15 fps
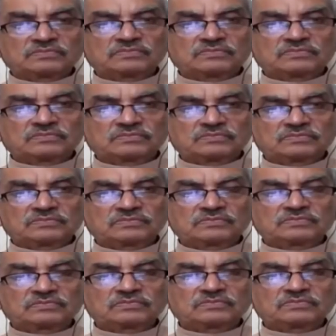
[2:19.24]

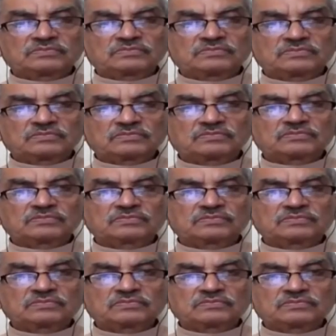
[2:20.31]

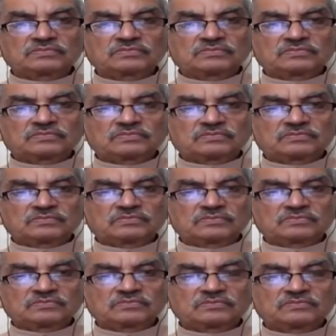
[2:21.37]

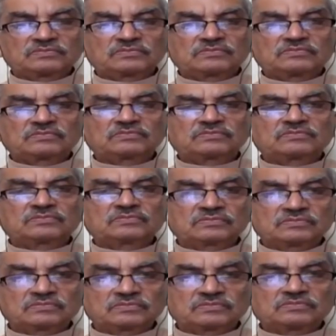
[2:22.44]

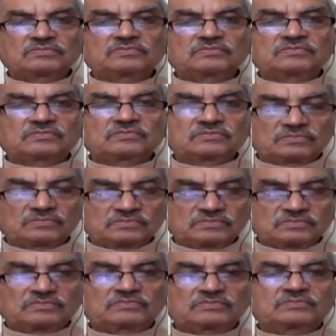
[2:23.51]

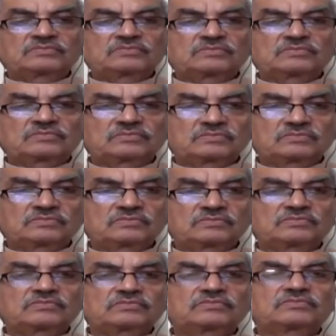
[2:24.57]

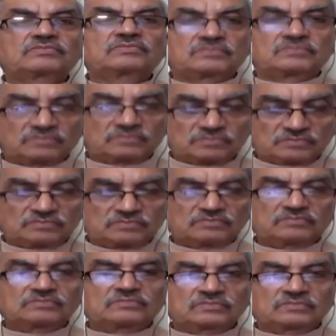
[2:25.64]

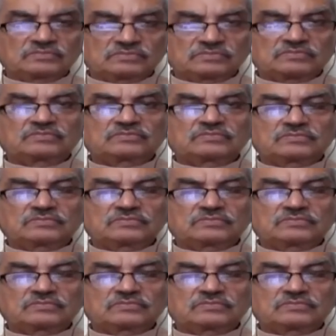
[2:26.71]
The person shown says nothing.